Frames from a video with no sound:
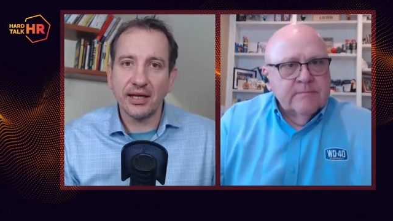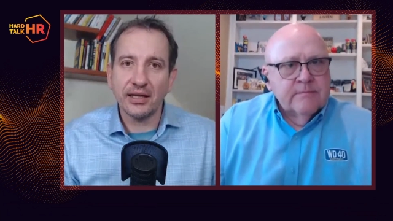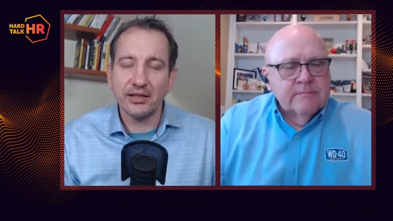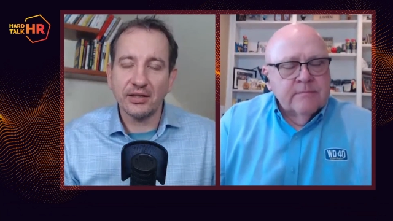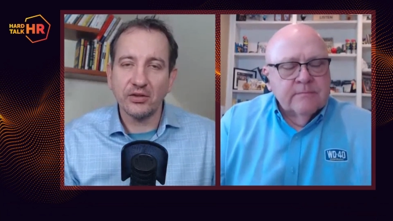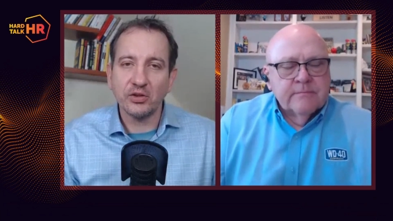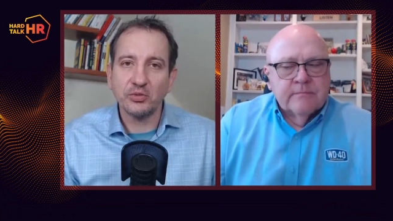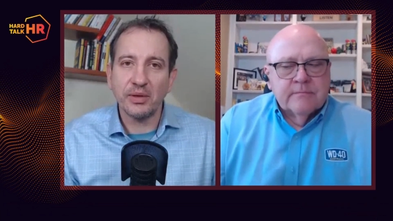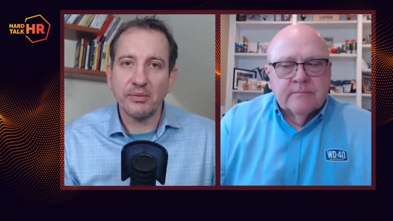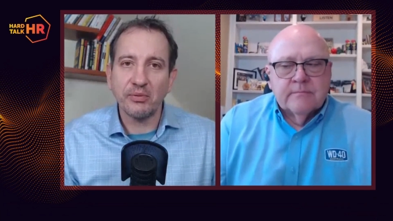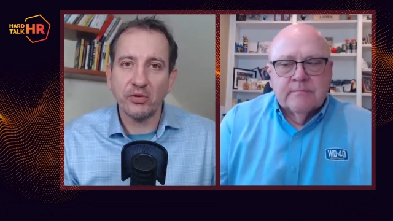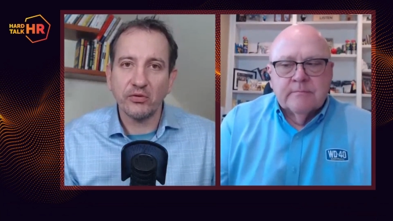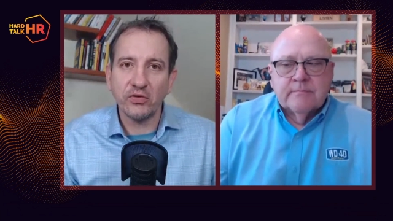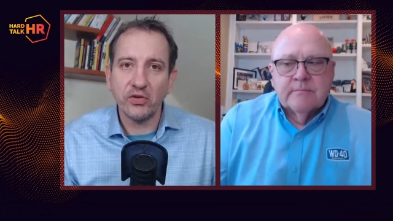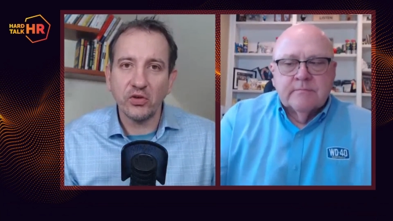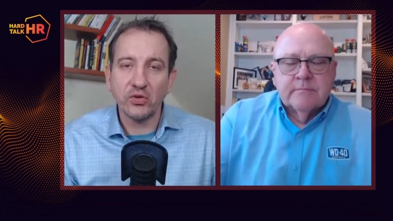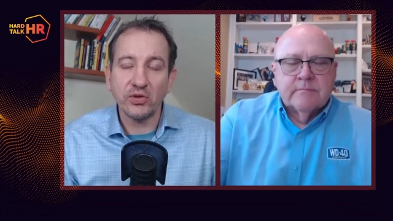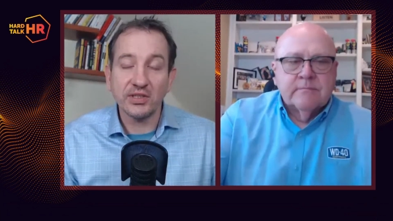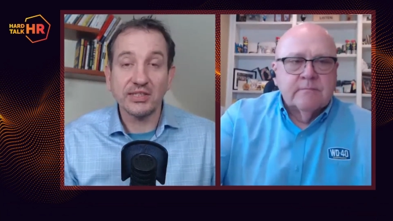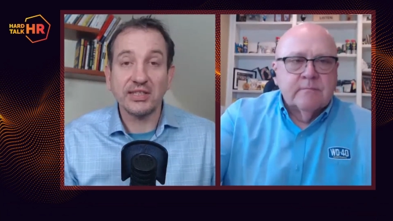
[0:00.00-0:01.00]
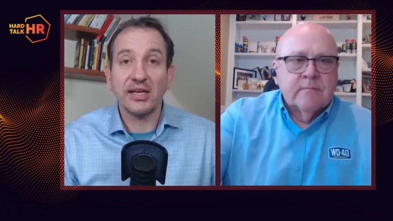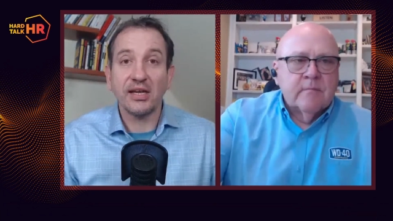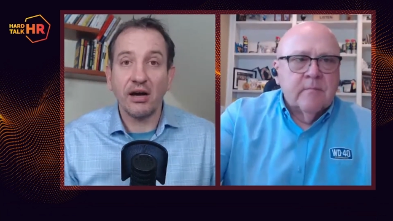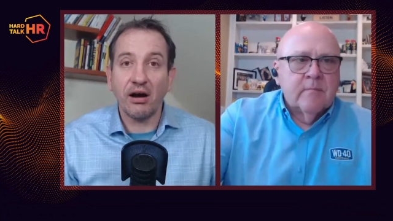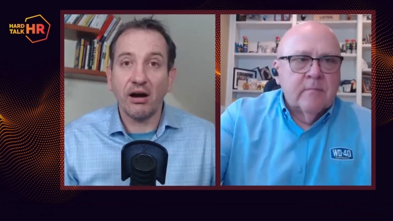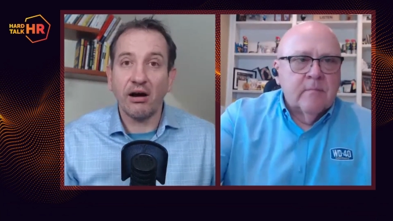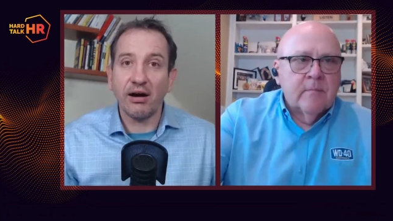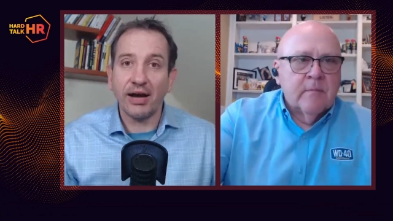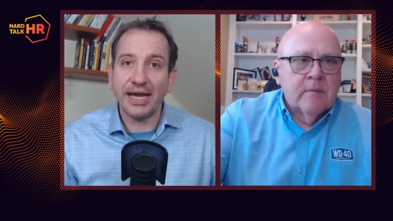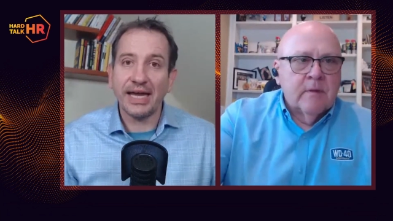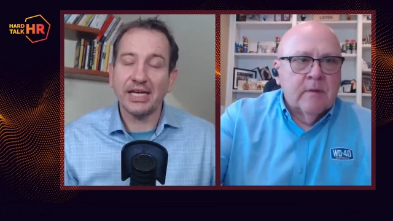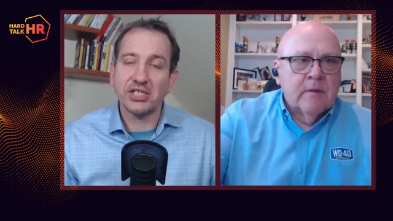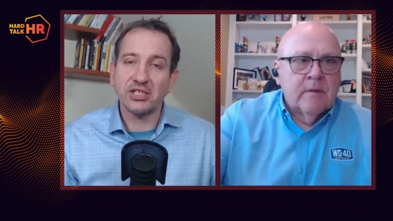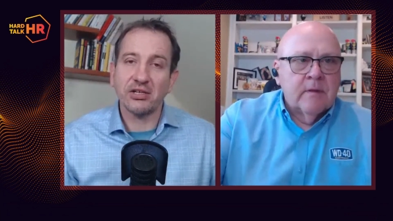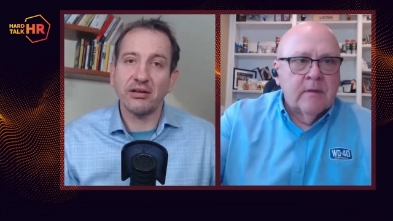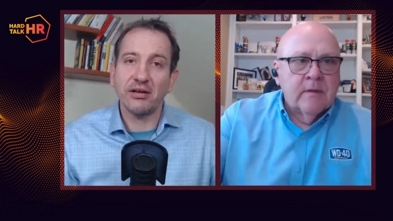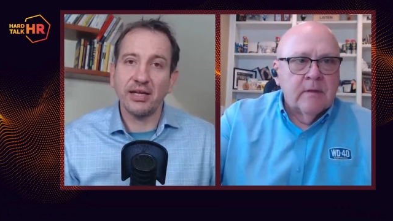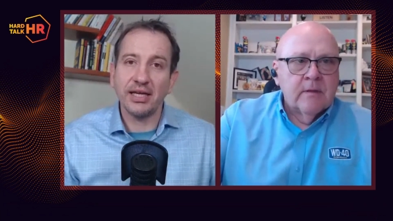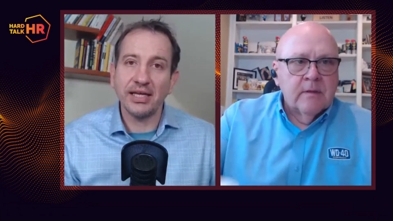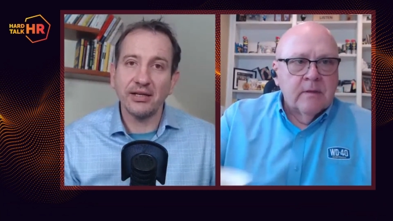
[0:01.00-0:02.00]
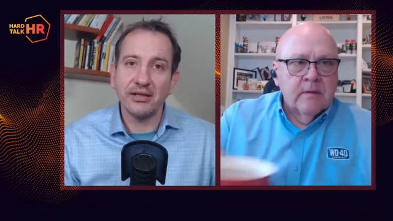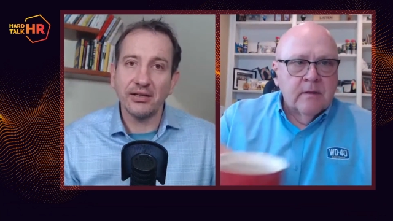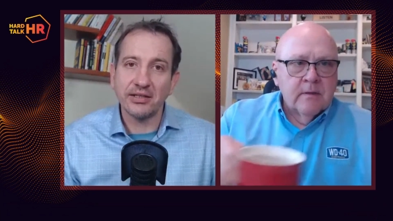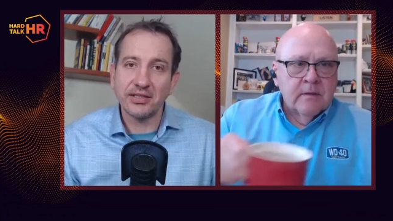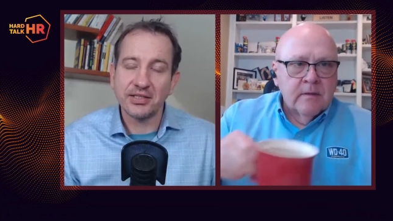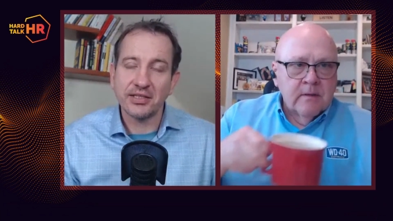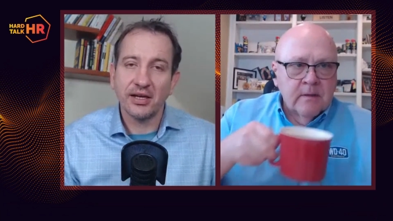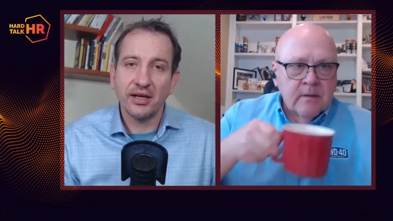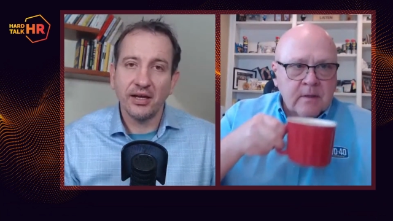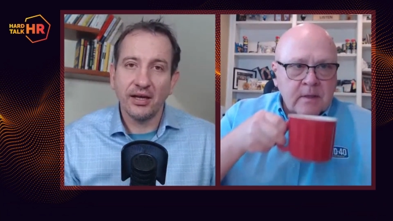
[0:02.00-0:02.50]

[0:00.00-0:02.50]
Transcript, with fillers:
Speaker 1: those people viewers, they are HR leaders.